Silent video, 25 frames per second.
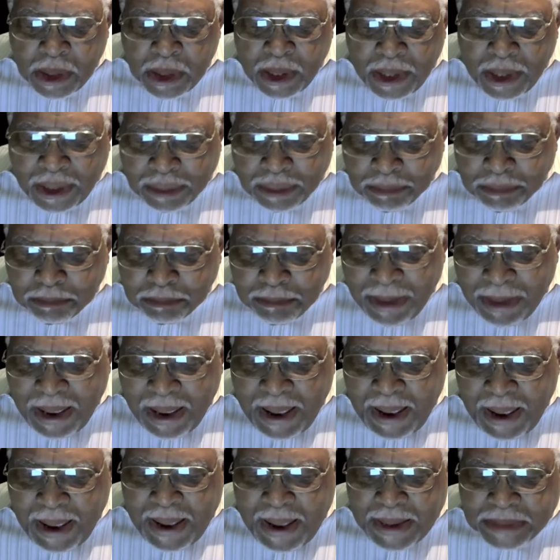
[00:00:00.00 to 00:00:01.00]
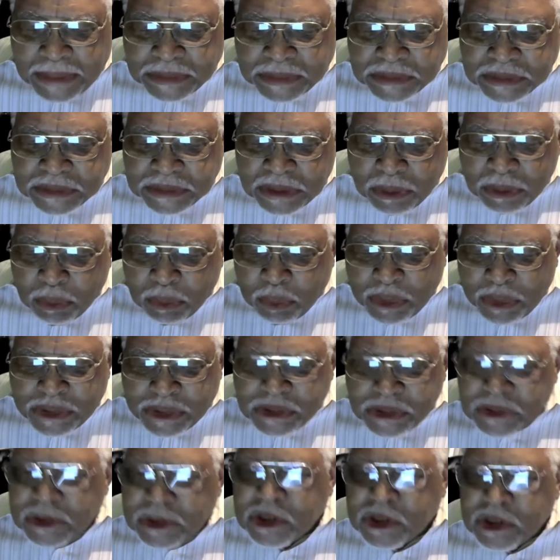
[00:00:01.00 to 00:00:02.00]
and minds,
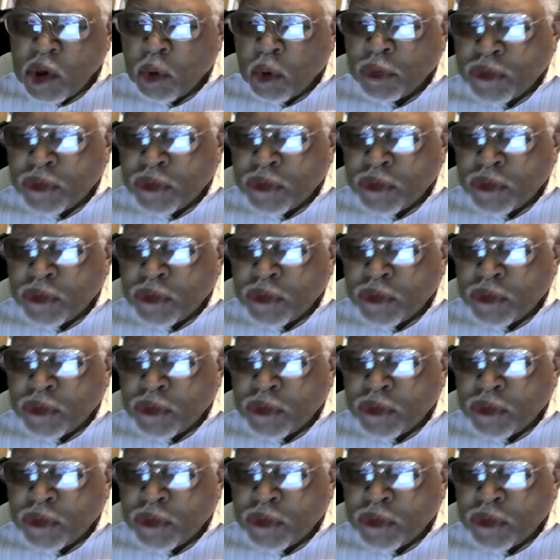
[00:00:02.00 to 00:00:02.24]
which is your